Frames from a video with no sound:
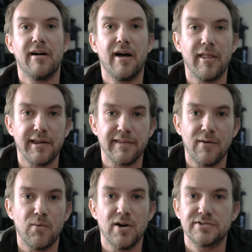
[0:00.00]
I think
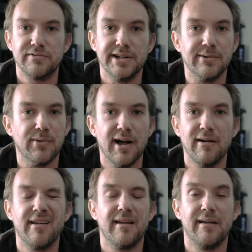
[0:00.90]
that works really
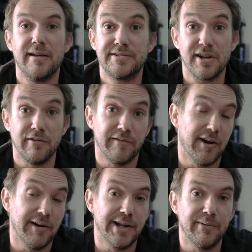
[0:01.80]
well. So
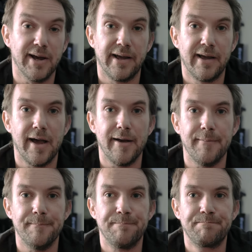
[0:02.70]
far anyway.
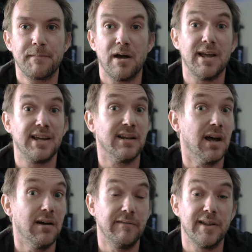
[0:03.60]
I'll let you
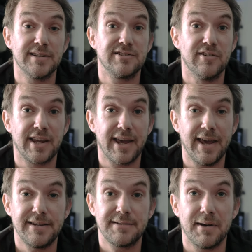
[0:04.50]
know if that's not the
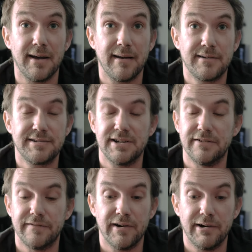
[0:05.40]
case, but so
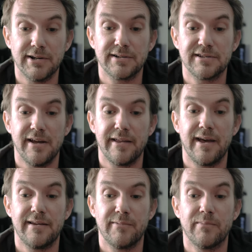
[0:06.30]
far it looks like
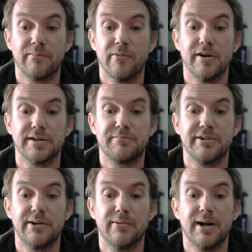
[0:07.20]
that works
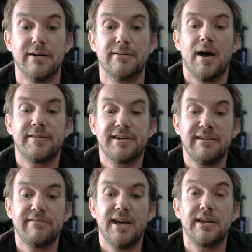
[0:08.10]
pretty well.
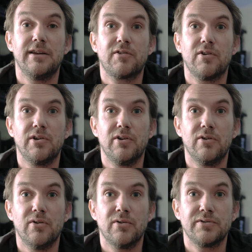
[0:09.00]
Underneath that, you've got
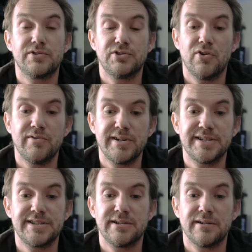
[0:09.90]
your
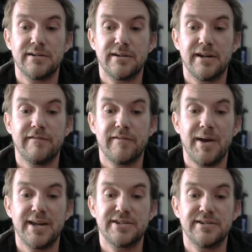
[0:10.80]
storage
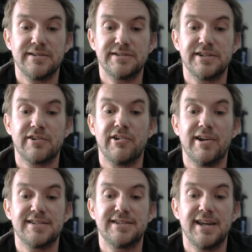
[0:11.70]
information, so you've got your
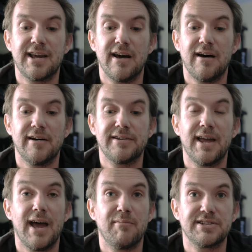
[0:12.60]
SD card,
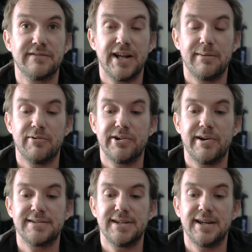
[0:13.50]
how much is available on
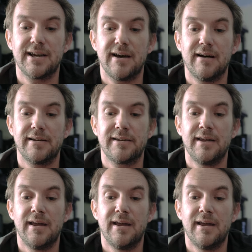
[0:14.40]
your SD card,